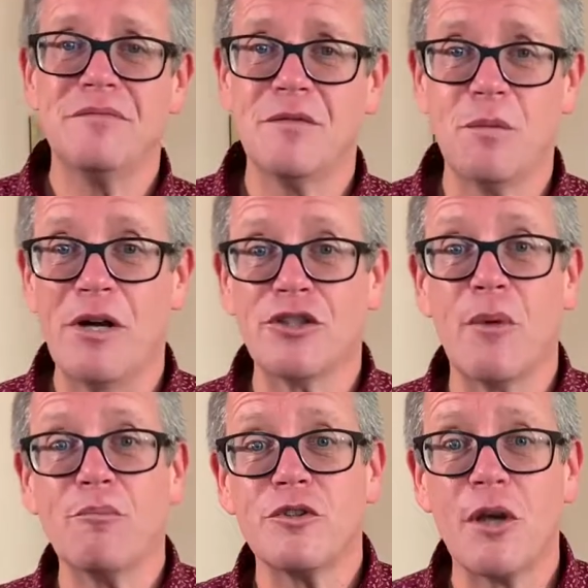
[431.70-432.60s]
well,
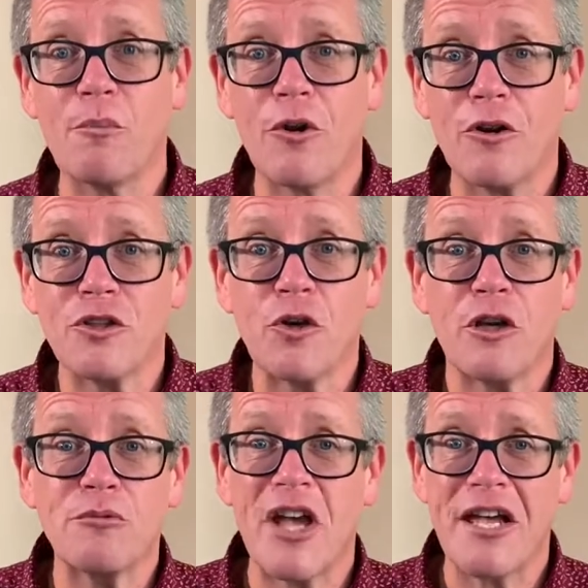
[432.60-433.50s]
some, some are
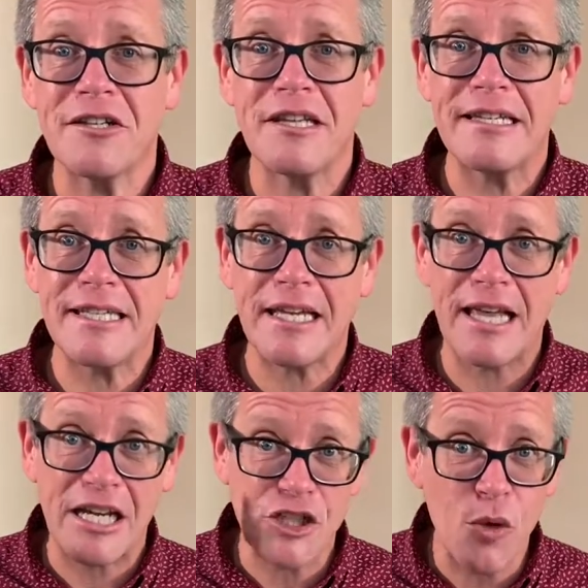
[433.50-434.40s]
circumcised and they say,
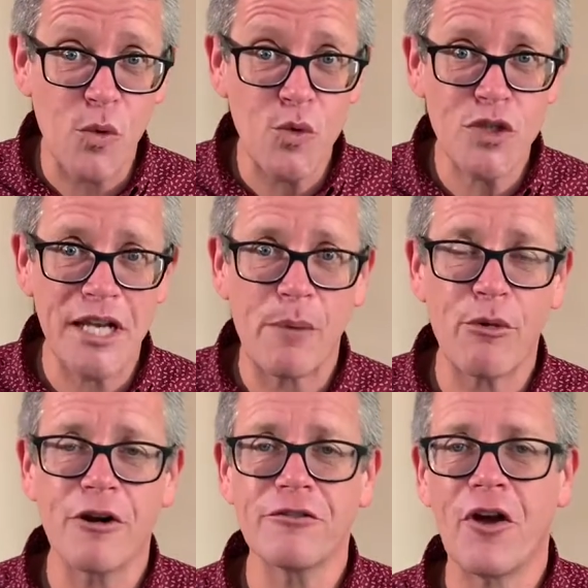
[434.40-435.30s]
that shows that I'm
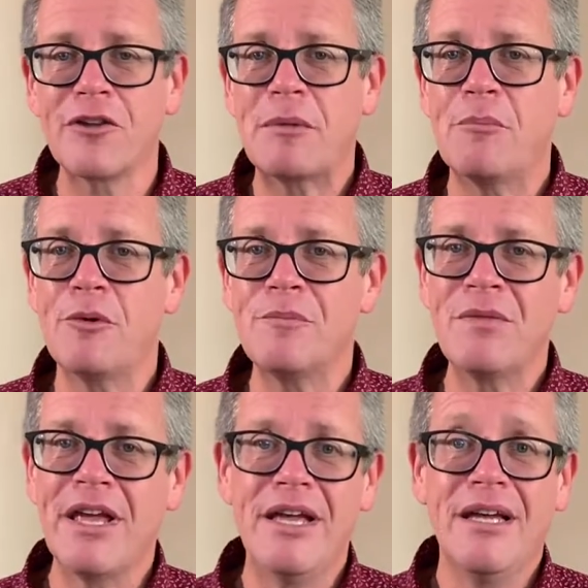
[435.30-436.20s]
part of God's people.
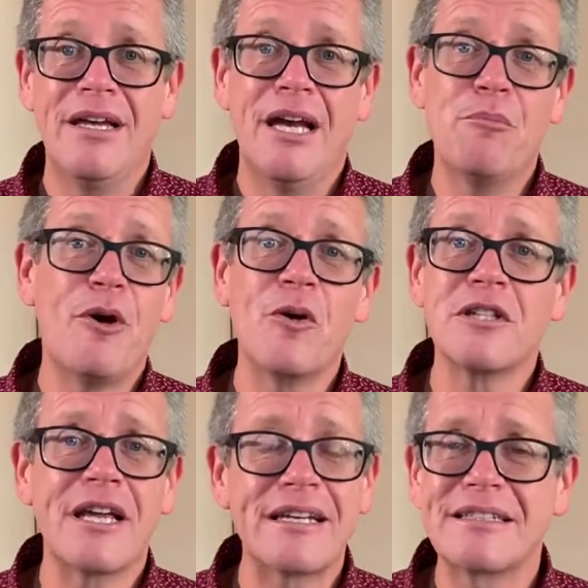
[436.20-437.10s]
And Paul's
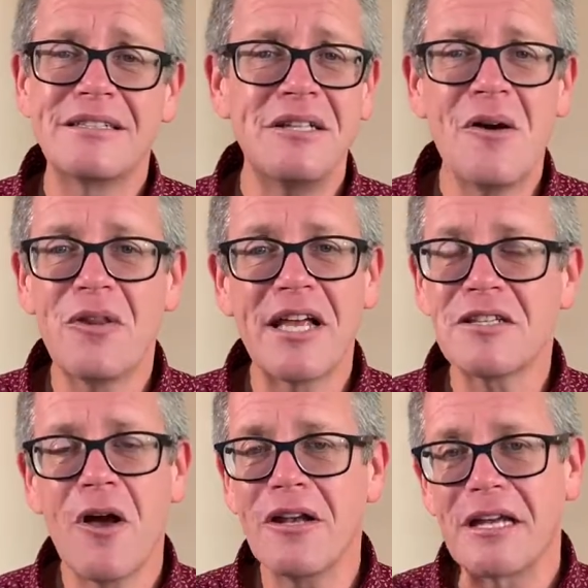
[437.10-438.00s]
like, no, that's
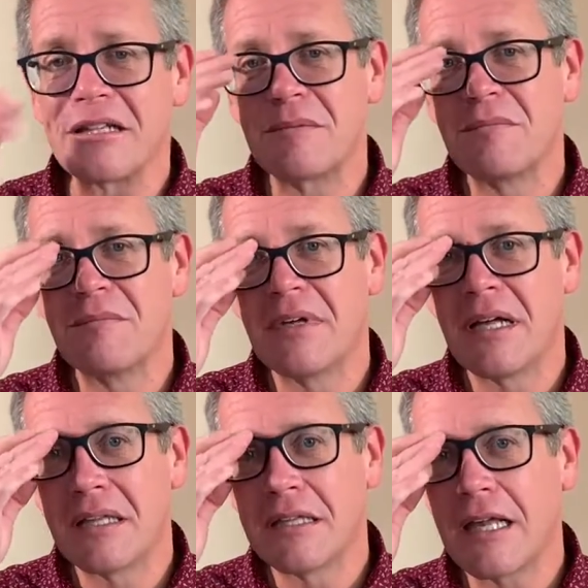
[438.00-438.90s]
not it.
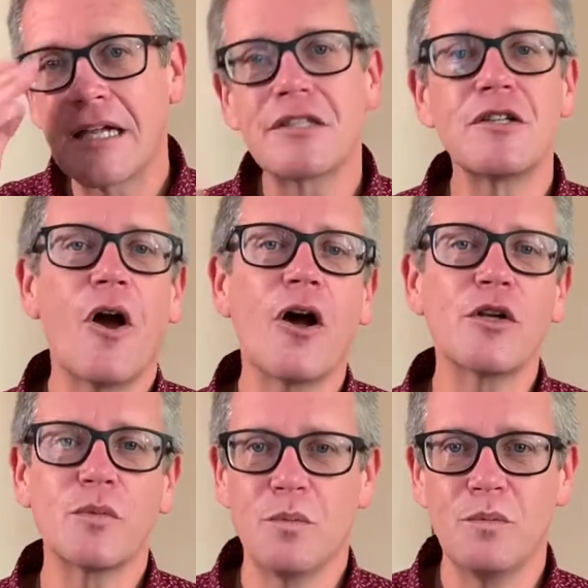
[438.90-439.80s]
That's
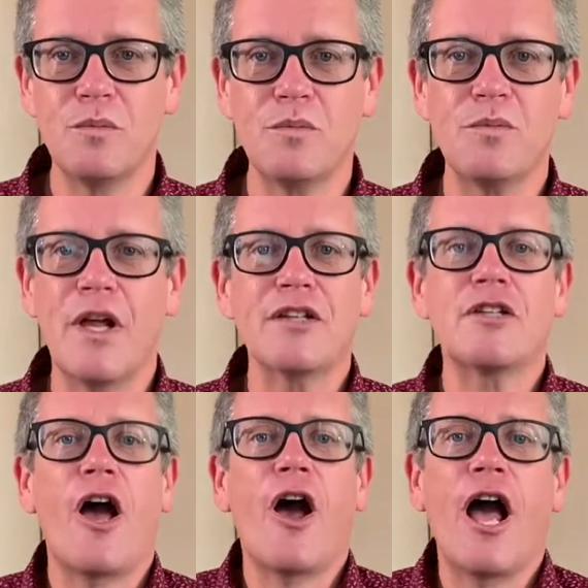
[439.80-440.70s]
not, that's
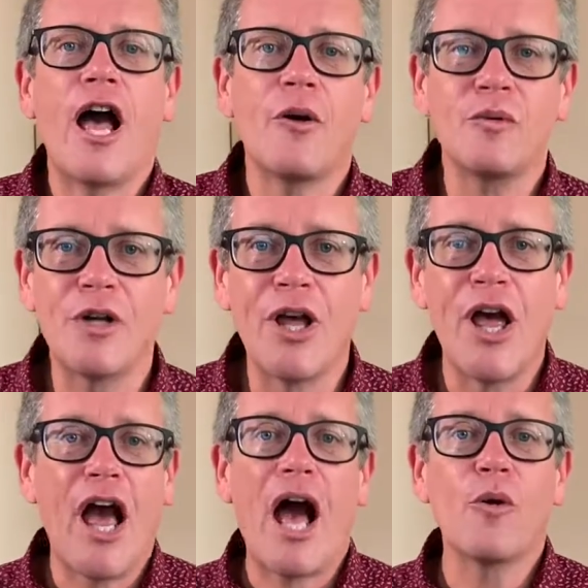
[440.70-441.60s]
not how,
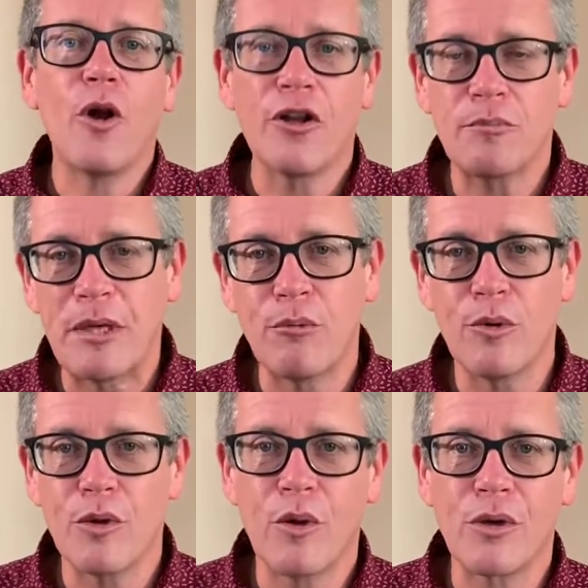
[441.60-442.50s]
how God's
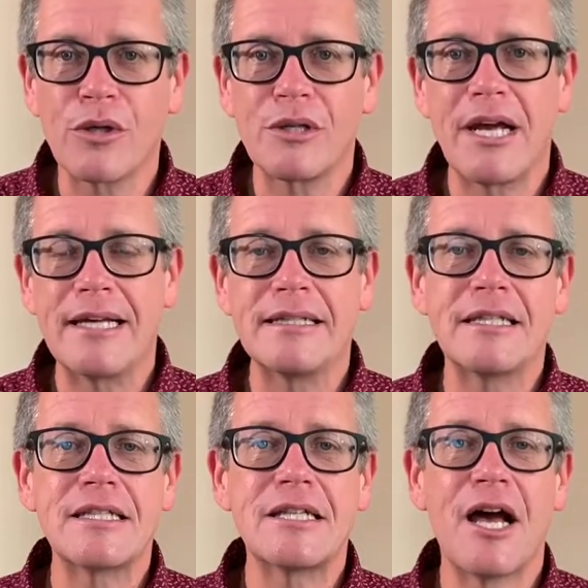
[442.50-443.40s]
people look at
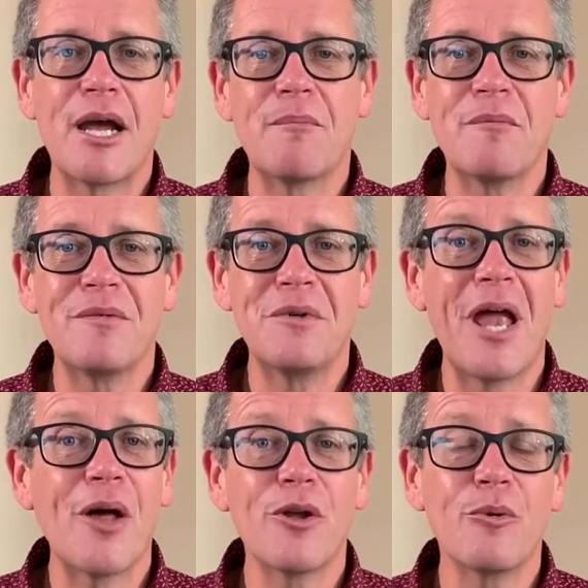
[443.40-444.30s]
this time
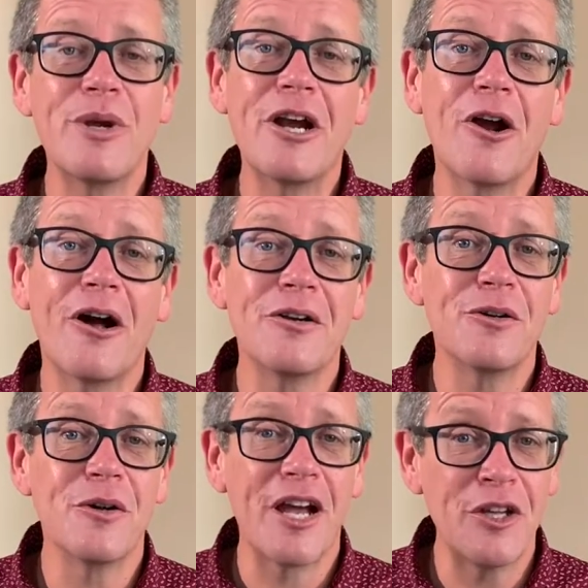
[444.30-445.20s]
now that we are
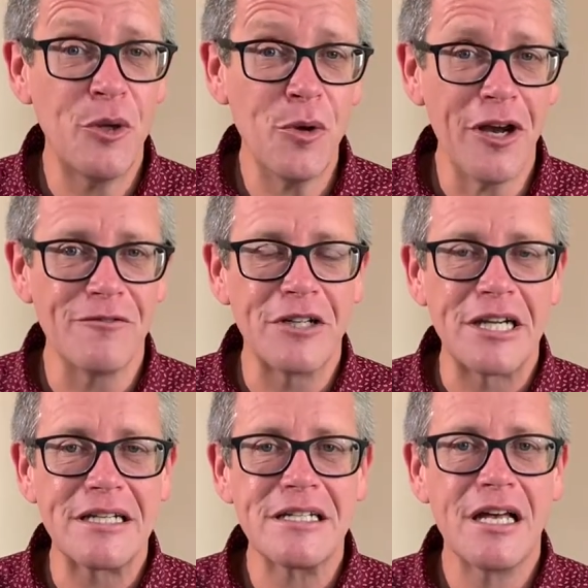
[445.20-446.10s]
under a new
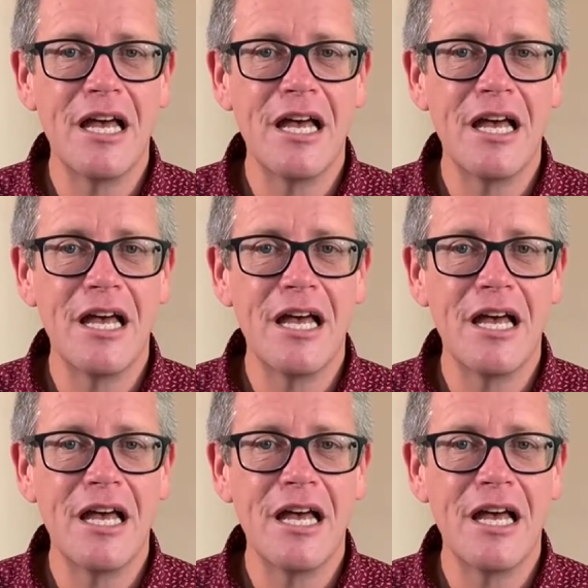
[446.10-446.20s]
covenant,